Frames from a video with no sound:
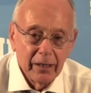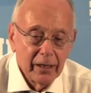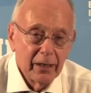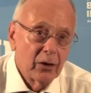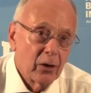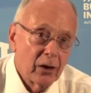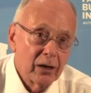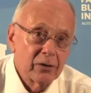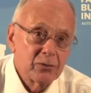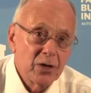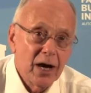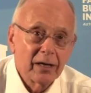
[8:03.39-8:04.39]
He
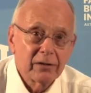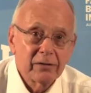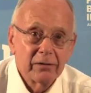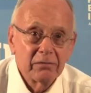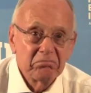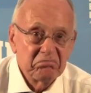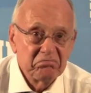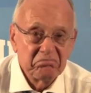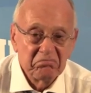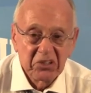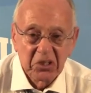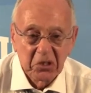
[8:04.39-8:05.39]
guarded Jackson,
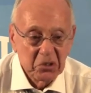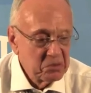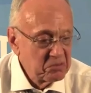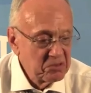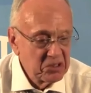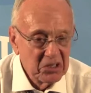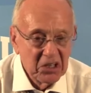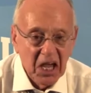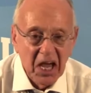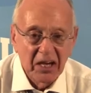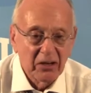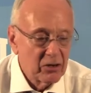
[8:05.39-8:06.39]
you know, he
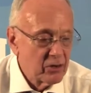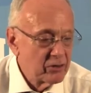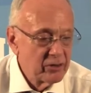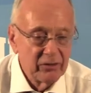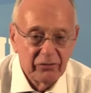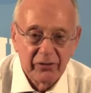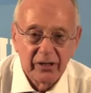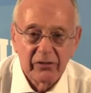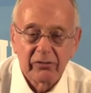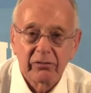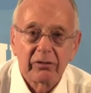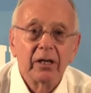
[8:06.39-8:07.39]
anchored our
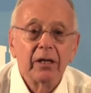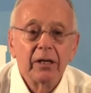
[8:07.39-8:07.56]
defense.